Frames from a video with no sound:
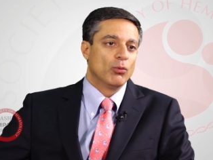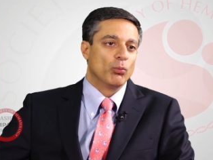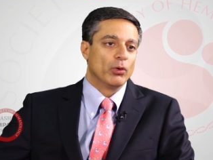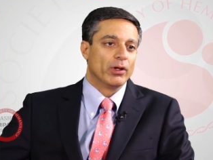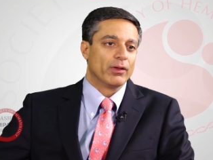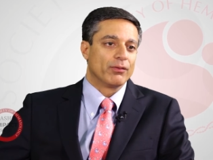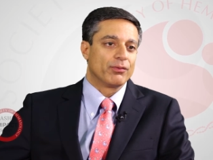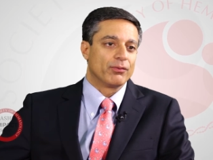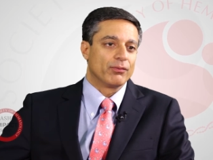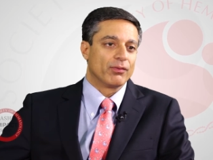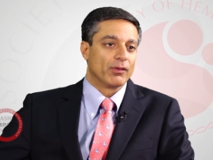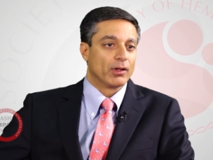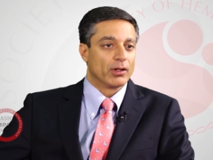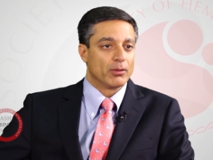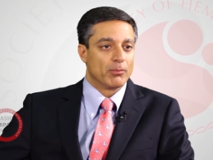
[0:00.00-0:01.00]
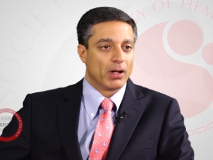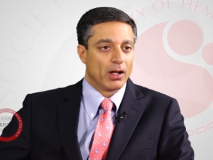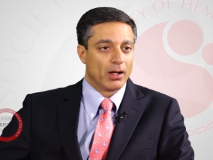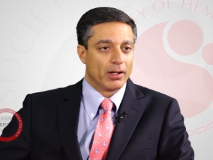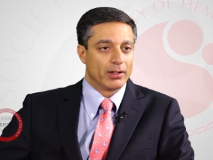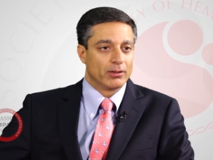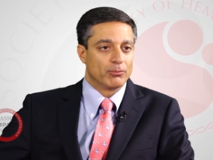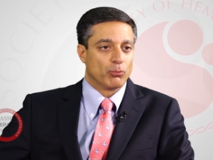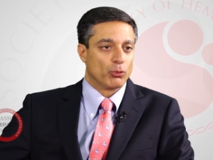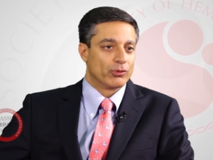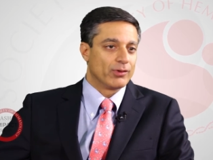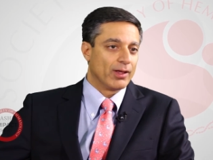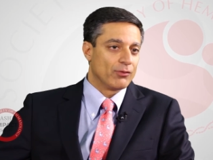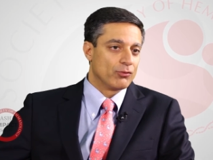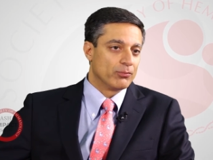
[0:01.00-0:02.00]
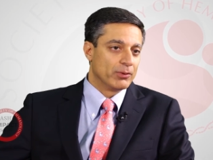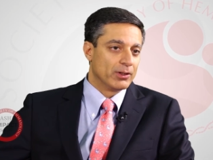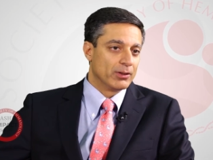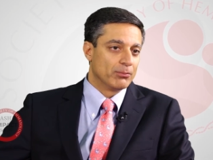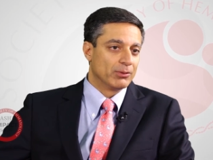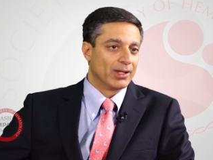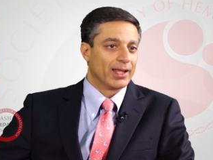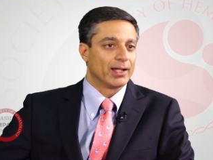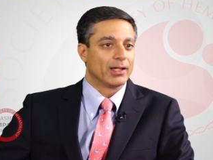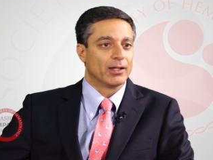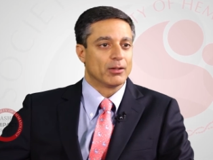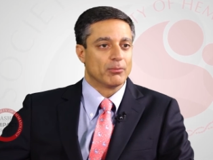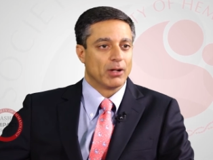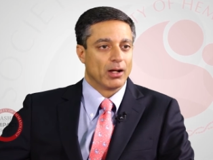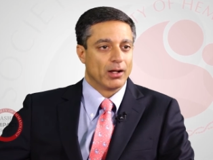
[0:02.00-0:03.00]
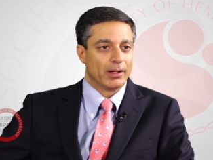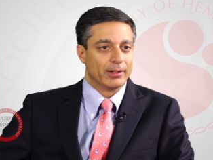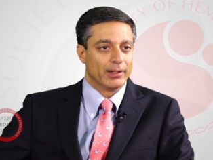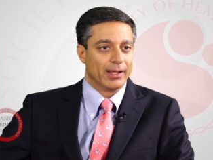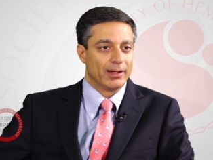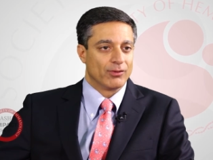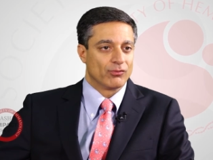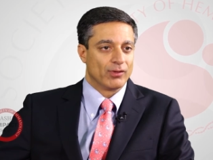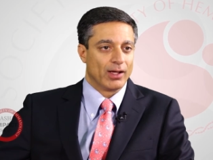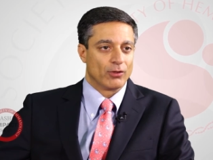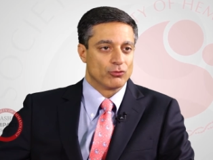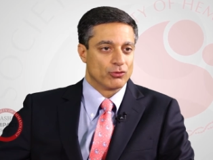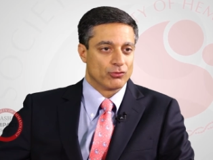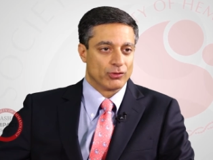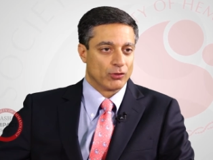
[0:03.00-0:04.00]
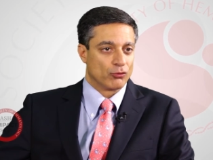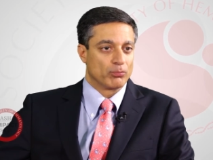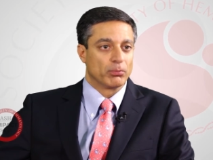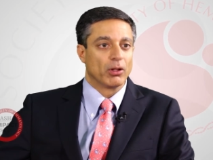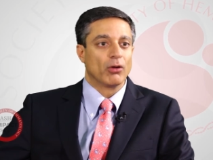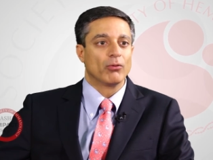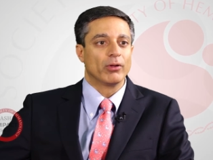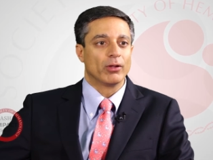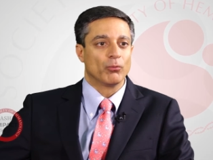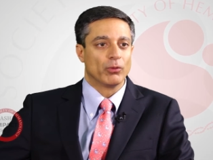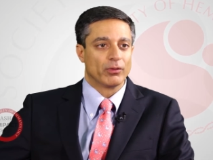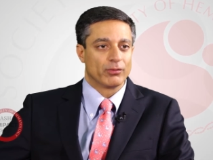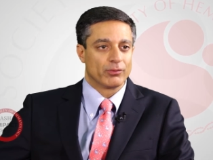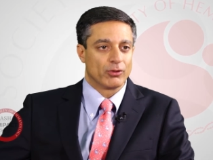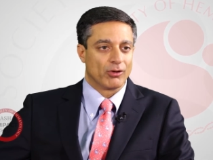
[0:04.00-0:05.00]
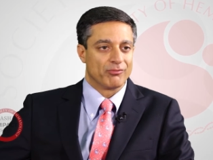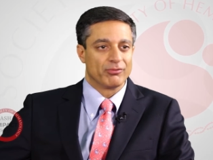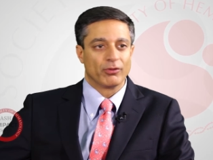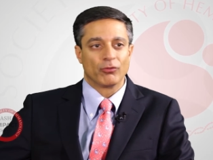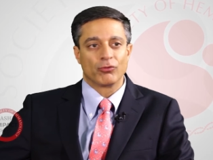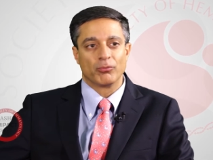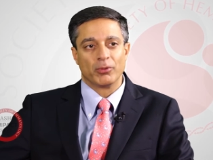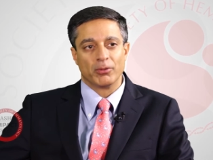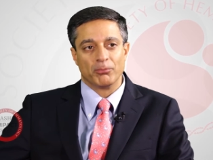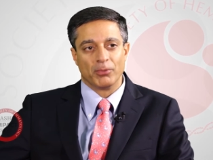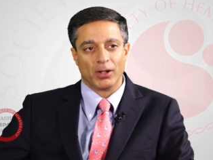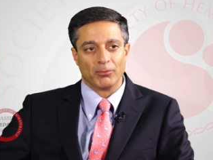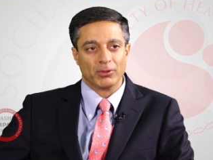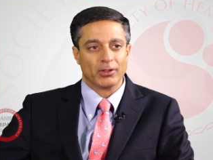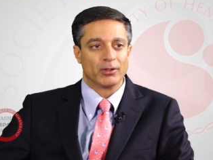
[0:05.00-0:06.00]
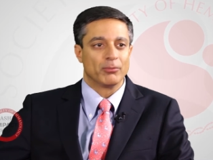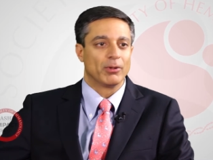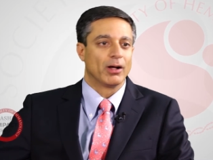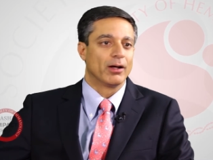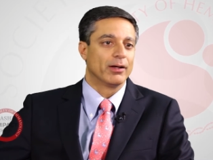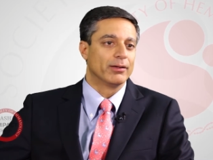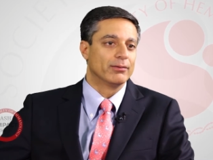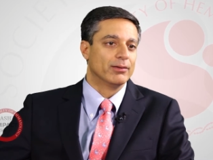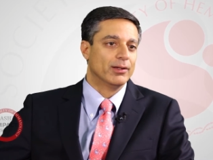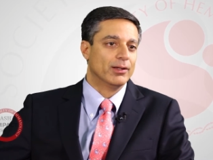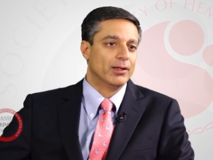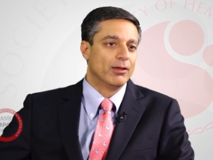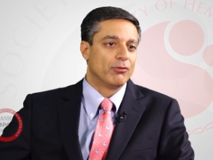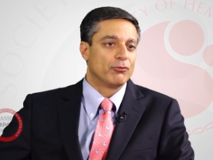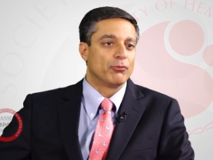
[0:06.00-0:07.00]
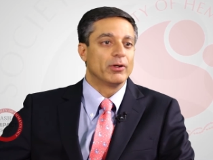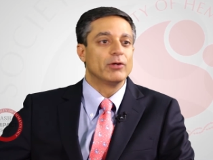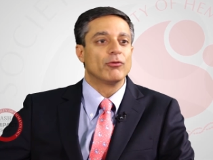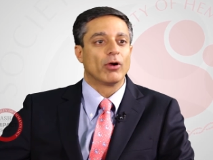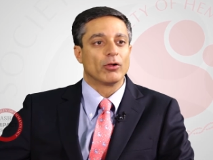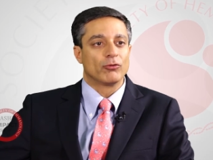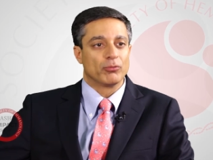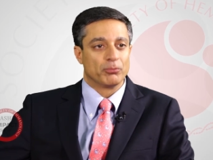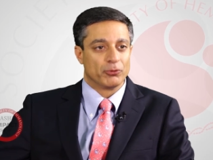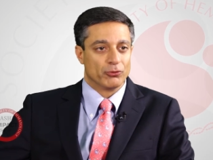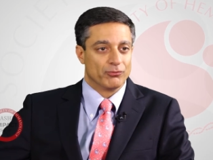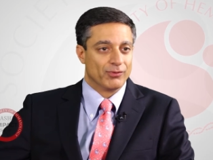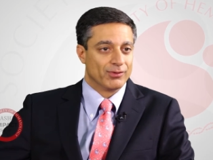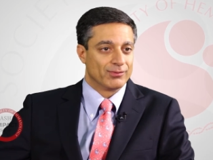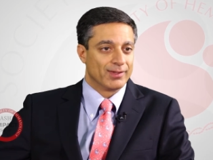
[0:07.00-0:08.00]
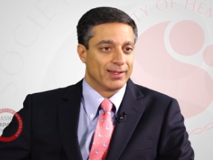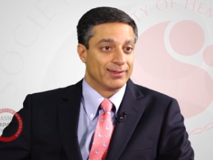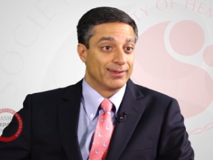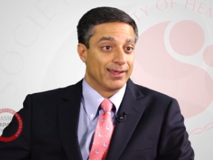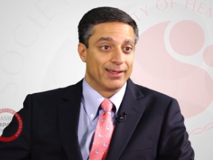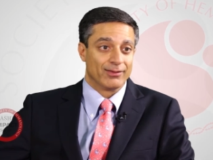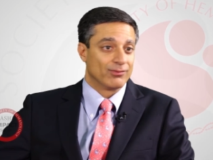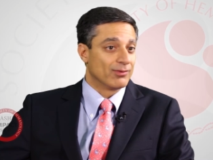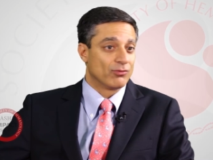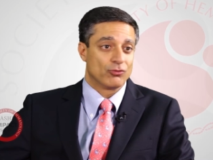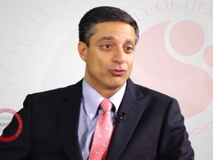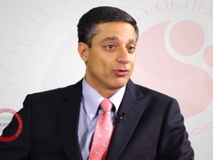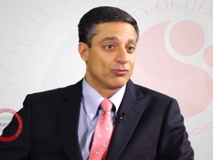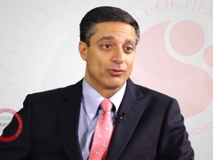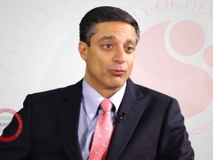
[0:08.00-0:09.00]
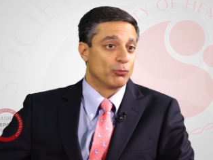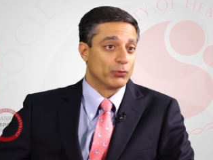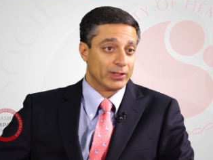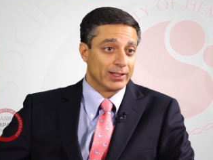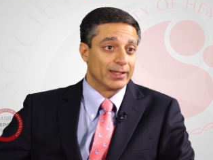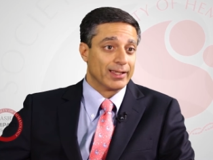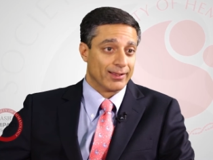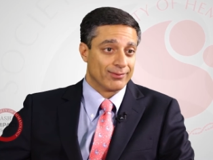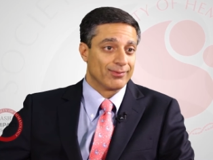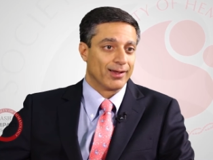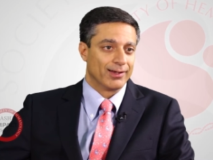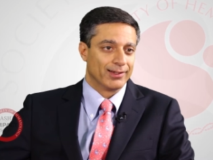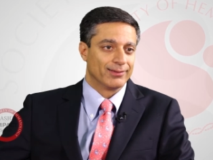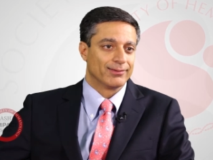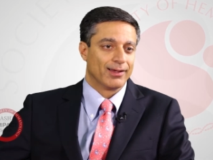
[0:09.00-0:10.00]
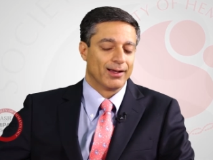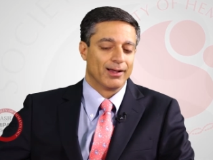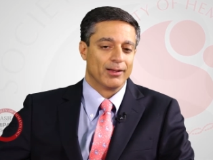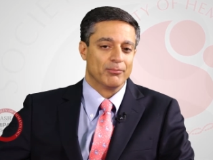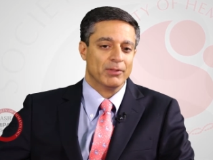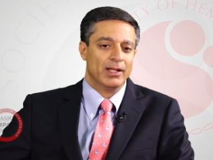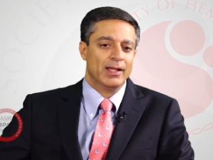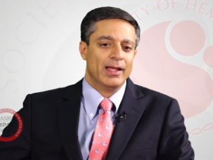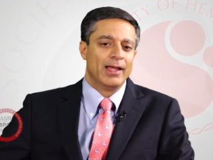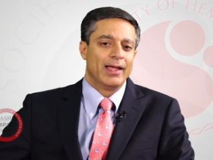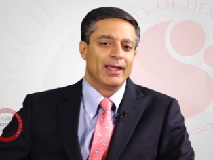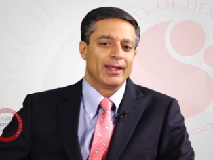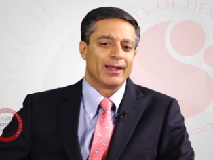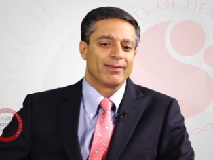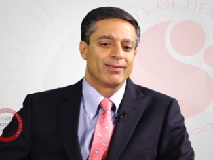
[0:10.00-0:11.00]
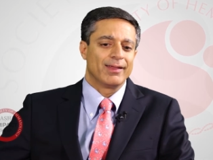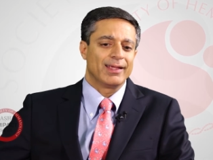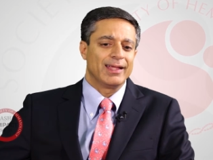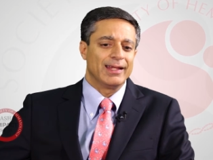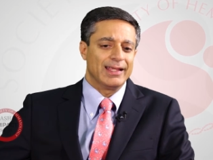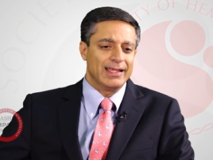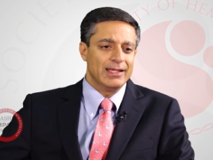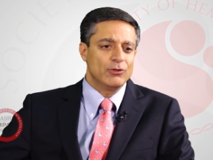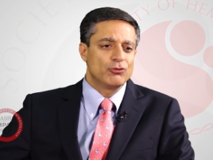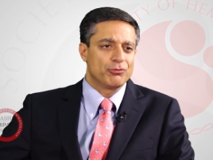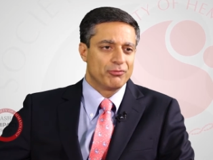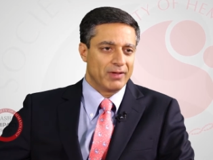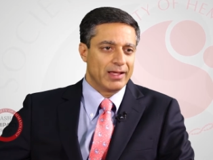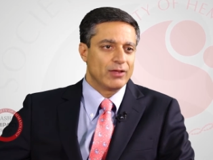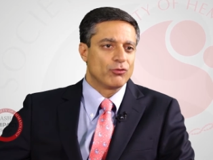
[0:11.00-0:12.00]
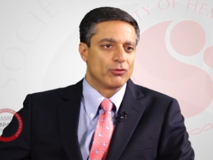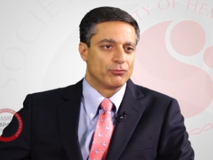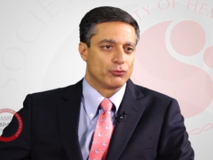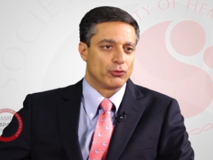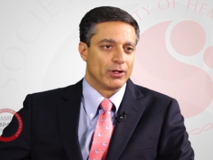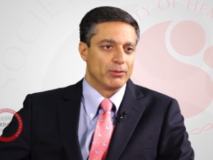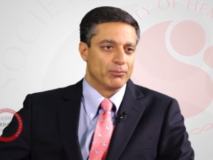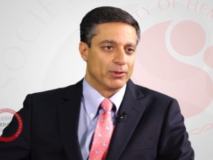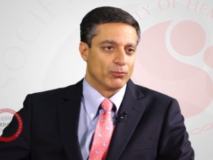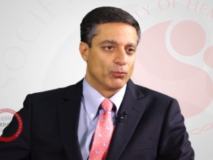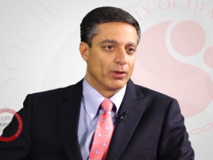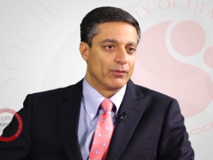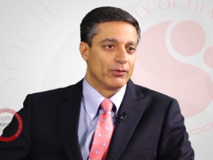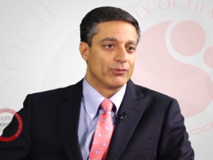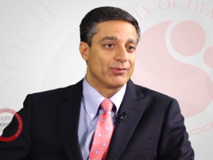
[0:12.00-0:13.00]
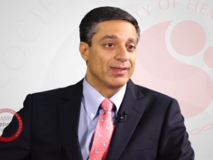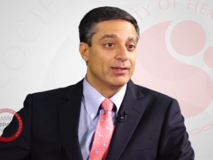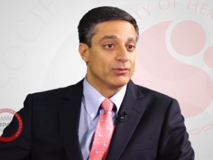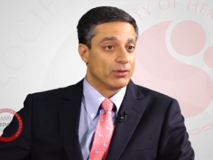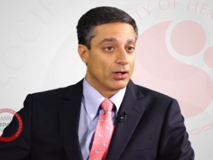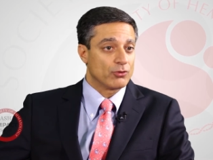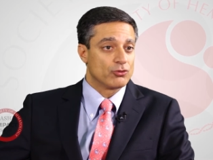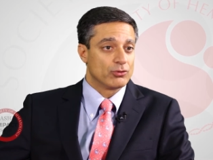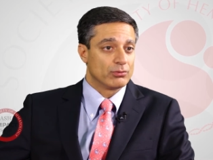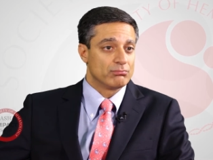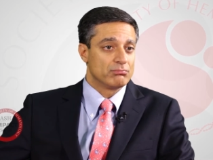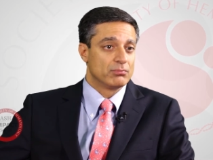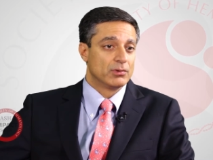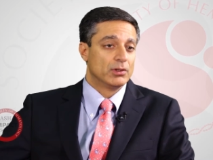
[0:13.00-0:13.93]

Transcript: with thalidomide, bortezomib, lenalidomide, and is now just exploding with carfilzomib, pomalidomide, three drugs approved in 10 days. It's just a really exciting time. And I think at each phase of treatment, whether it's induction,